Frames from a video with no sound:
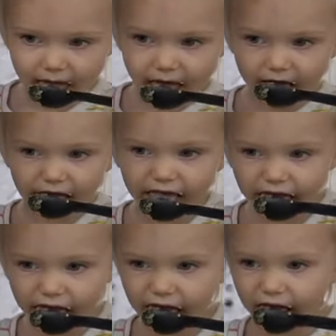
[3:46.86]
one, okay?
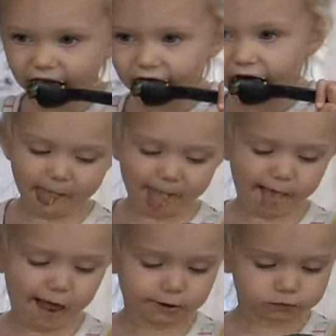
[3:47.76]
No more scoops. I'll wipe
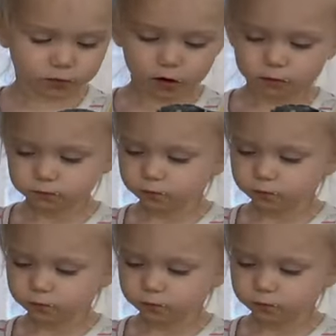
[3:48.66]
your face.